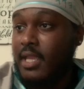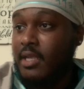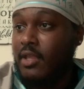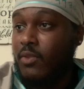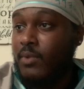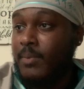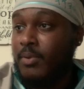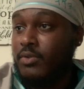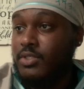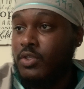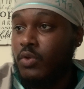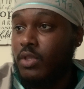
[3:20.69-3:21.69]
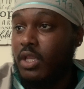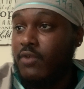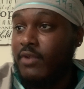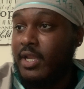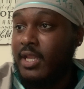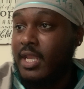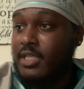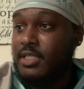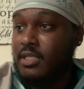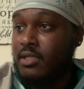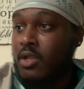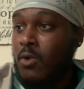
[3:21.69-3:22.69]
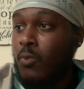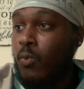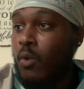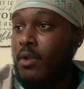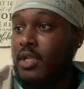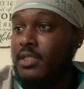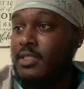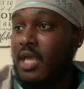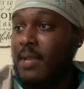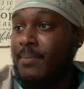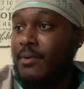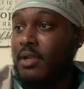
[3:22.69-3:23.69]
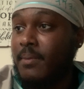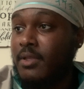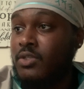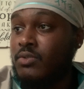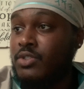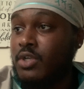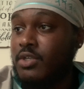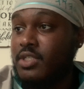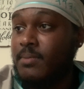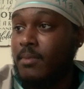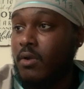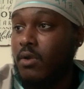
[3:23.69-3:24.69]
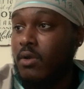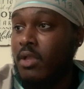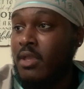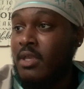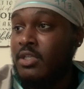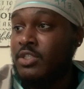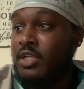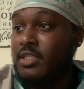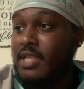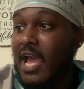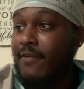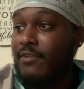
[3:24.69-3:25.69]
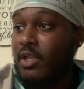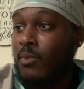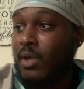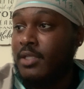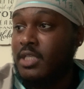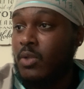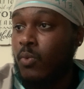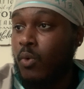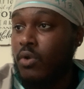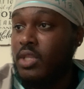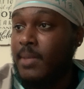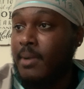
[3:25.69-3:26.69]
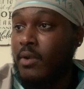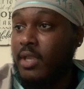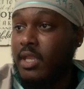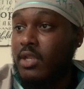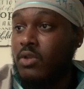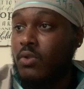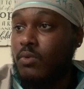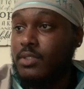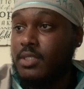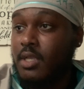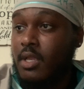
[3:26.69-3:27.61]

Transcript: Another one he posted nuclear radiation warning sign put up in New Jersey Mall just after NYC warned about getting nuked.